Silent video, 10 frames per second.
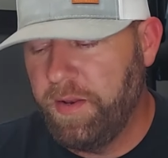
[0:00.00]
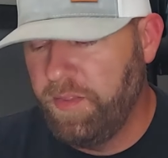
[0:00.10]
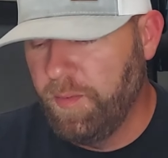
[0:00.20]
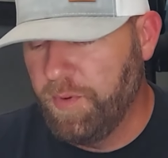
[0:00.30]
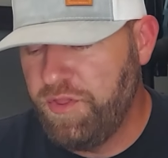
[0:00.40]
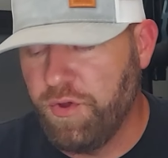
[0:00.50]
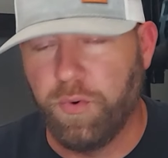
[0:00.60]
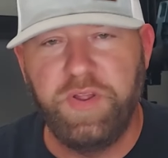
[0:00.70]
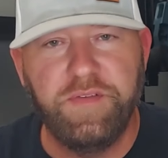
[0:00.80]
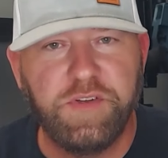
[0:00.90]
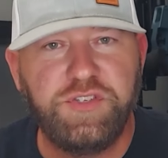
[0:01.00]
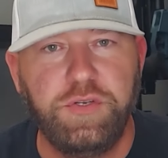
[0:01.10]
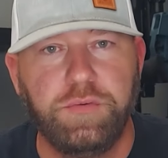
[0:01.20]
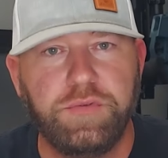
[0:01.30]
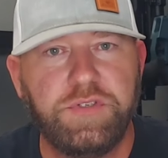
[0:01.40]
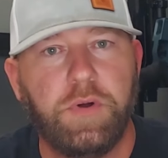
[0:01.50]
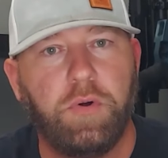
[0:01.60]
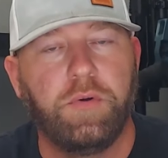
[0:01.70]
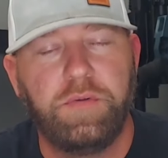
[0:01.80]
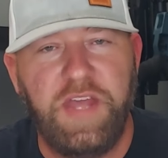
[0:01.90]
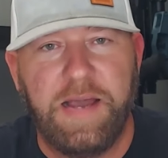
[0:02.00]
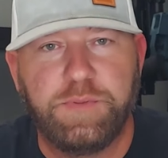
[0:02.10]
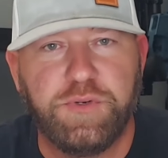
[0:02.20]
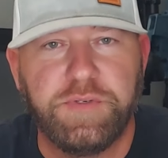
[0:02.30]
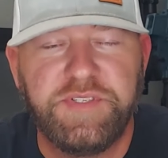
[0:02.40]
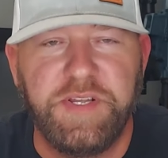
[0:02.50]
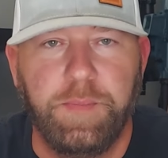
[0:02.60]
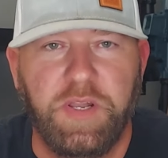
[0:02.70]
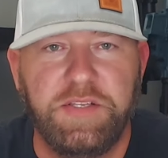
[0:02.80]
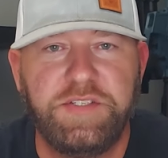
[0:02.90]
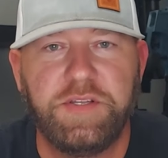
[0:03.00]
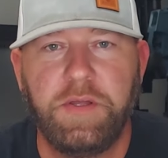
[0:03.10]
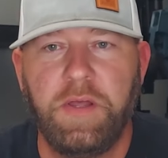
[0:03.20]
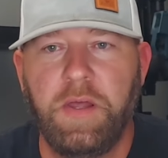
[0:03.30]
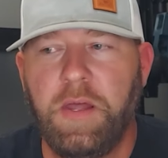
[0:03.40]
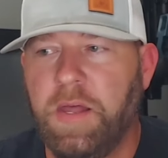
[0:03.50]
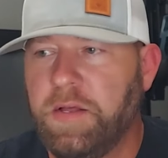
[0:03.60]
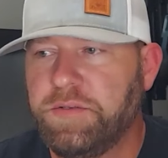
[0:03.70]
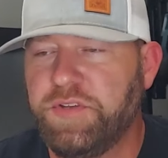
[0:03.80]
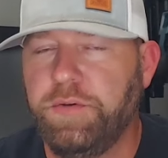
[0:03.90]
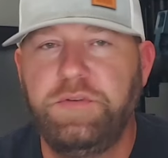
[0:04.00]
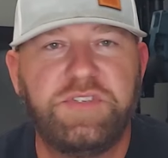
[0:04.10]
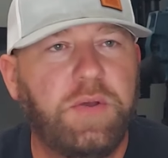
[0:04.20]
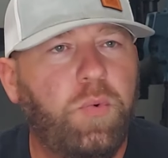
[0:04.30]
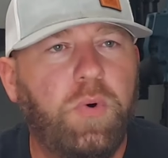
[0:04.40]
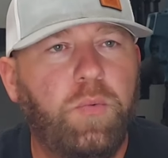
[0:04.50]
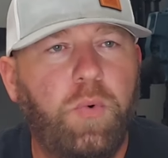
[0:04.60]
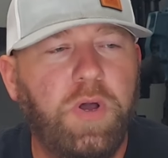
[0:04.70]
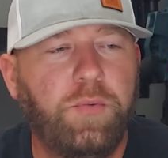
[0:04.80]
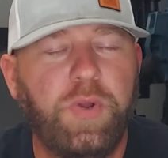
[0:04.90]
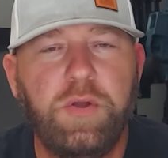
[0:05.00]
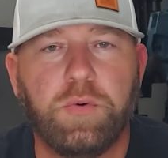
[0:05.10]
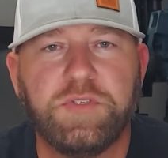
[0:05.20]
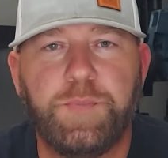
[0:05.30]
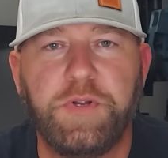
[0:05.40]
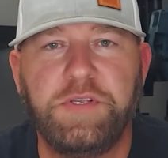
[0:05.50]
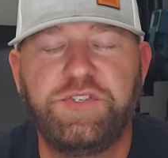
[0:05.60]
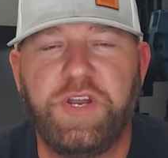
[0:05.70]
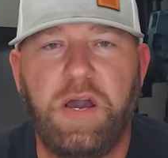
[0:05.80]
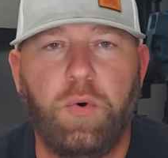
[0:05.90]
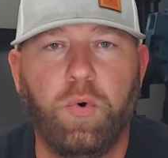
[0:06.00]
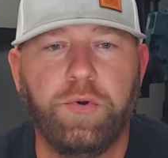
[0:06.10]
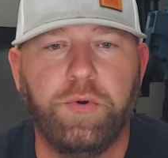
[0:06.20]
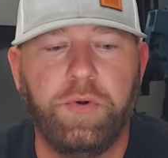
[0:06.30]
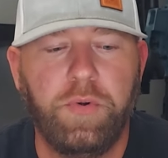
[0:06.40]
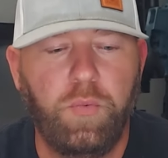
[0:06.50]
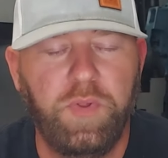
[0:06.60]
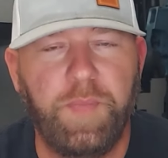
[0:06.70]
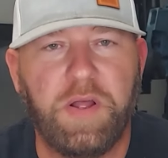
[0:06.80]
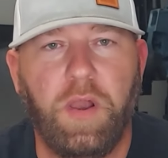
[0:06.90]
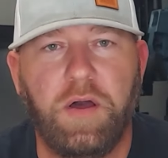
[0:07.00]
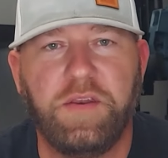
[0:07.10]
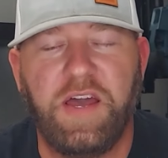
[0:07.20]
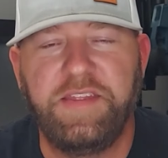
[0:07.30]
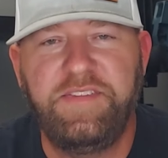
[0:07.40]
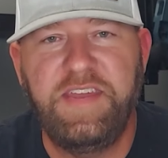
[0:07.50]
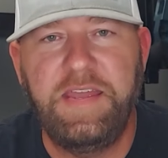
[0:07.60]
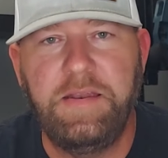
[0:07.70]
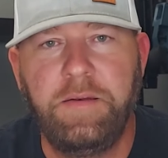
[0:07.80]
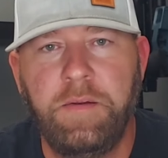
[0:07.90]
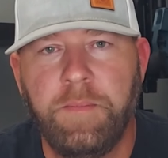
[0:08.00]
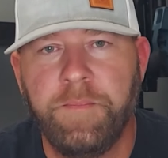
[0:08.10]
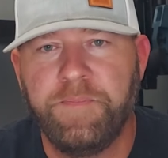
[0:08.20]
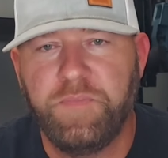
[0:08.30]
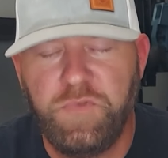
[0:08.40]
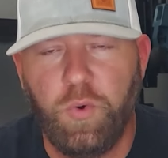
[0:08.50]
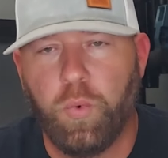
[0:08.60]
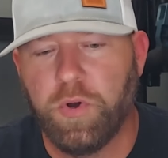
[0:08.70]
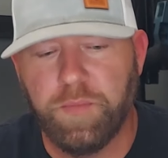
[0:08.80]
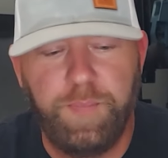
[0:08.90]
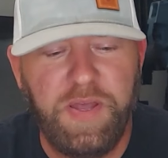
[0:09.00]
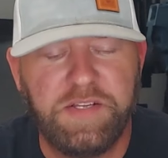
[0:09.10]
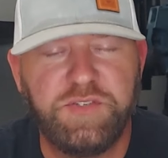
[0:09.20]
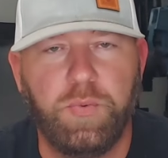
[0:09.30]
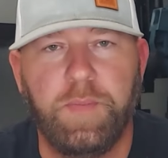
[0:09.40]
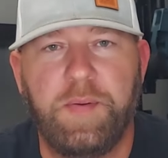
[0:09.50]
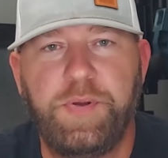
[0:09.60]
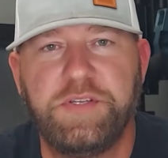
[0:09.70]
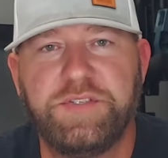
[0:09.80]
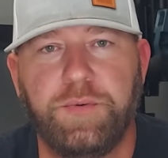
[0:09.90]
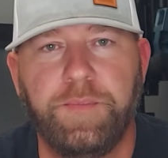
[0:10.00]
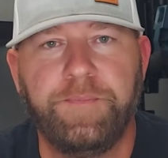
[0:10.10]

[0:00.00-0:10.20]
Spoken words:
the majority of us use, are captured assemblies. So you say, well, what recoil spring should I order with my Glock 19 to work best with my pistol?